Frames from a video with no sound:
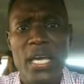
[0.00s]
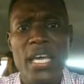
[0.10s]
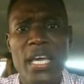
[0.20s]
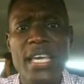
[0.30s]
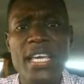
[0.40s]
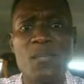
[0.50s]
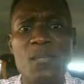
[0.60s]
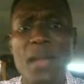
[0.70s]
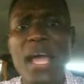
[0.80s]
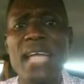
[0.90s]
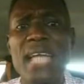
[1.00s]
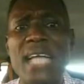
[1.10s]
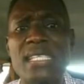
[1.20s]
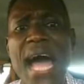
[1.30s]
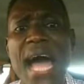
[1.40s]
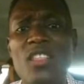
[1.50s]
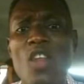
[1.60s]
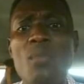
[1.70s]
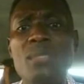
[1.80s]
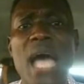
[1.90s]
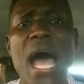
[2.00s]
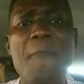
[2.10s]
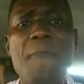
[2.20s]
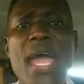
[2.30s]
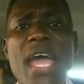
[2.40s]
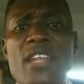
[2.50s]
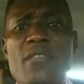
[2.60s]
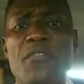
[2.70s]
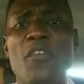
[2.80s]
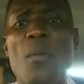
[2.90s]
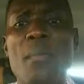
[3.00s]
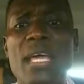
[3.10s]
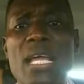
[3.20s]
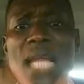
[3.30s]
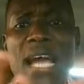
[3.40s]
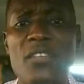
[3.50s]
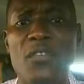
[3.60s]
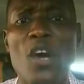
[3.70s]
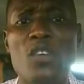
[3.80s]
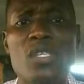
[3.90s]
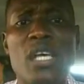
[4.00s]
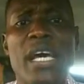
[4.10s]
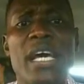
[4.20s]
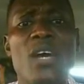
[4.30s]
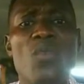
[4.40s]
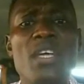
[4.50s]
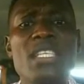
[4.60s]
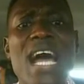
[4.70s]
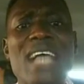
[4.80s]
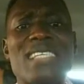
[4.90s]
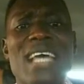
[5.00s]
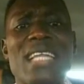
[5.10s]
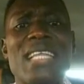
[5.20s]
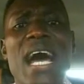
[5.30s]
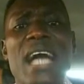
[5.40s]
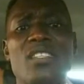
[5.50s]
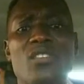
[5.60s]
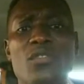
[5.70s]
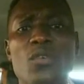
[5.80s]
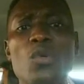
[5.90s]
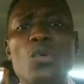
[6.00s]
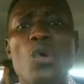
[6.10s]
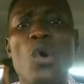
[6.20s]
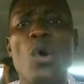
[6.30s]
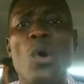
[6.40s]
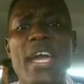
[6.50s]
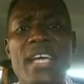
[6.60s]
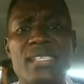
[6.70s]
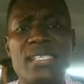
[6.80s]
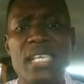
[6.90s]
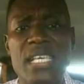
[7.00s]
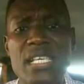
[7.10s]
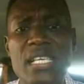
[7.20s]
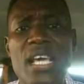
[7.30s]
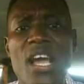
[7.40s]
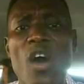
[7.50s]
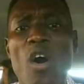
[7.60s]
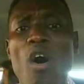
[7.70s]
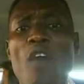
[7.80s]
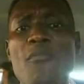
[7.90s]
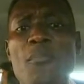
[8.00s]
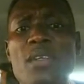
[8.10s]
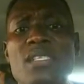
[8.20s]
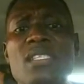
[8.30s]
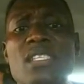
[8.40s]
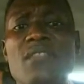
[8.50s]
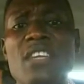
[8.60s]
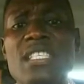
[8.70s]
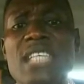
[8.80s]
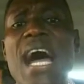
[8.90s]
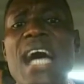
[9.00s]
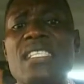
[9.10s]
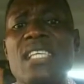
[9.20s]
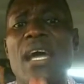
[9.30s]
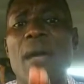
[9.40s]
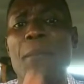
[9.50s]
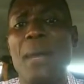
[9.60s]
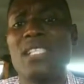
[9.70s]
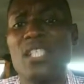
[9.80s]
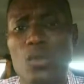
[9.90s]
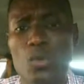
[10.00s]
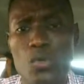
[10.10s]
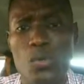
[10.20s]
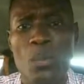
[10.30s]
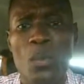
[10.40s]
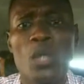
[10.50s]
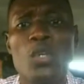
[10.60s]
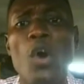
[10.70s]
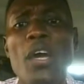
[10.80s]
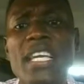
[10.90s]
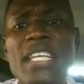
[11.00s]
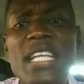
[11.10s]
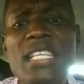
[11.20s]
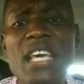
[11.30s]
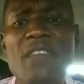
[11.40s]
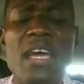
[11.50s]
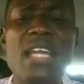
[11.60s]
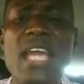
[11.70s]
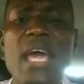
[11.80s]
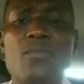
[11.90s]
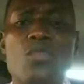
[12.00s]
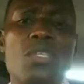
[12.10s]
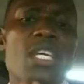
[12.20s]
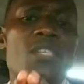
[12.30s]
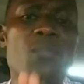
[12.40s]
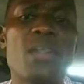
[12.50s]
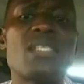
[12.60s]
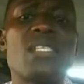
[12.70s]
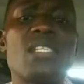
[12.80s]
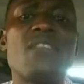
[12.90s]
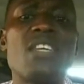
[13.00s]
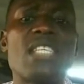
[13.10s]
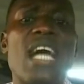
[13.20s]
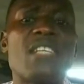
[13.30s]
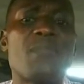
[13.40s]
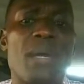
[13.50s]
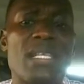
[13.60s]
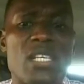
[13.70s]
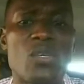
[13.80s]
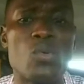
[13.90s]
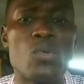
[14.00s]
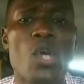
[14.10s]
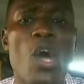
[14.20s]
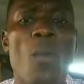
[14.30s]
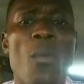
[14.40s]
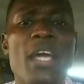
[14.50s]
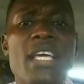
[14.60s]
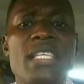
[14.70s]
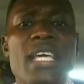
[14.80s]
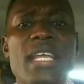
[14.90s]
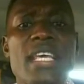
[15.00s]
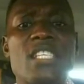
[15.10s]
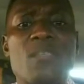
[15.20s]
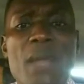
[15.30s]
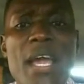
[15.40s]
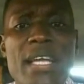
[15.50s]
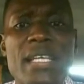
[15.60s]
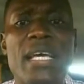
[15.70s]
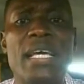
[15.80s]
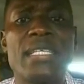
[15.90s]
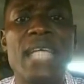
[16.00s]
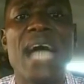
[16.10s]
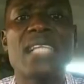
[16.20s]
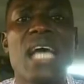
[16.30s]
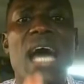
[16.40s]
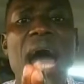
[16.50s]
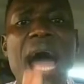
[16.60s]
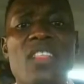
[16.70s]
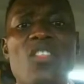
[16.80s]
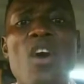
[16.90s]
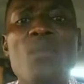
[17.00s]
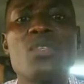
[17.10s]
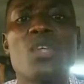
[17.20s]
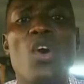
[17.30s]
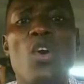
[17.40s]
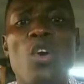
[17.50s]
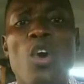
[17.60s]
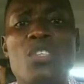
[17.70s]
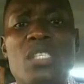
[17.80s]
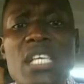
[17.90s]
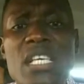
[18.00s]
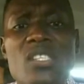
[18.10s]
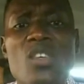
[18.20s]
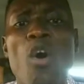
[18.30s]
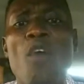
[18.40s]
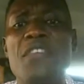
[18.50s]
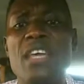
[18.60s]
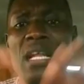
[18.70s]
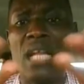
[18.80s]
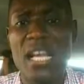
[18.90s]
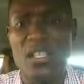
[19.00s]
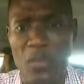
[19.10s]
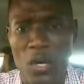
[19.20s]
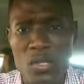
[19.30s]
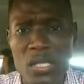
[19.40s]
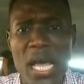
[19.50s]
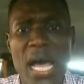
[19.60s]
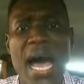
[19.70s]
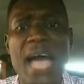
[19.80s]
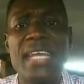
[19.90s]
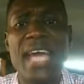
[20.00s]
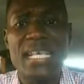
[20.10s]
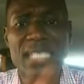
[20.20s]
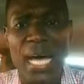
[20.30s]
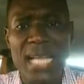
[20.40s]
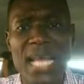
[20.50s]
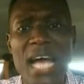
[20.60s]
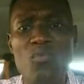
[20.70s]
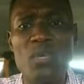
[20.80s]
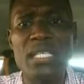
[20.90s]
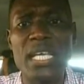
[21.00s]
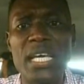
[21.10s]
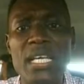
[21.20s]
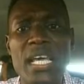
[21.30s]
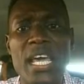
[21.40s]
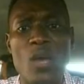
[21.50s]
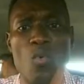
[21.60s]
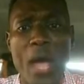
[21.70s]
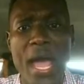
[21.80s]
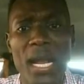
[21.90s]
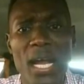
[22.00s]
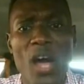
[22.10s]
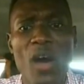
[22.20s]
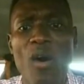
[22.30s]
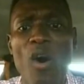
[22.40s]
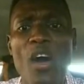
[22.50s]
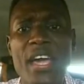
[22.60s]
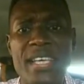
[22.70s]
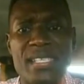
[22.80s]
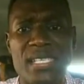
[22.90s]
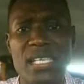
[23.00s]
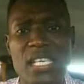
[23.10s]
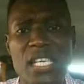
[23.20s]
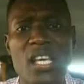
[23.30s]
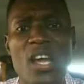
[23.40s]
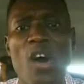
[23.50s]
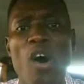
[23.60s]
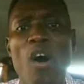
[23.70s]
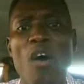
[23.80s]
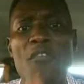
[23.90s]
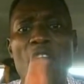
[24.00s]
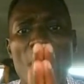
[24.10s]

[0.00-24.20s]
He explained that atoms are made from electrons which are scattered through a sea of positively charged particles. Though he didn't give a name to these positively charged particles, but he did explain that atoms consist of electrons and they are scattered within a well or a sea of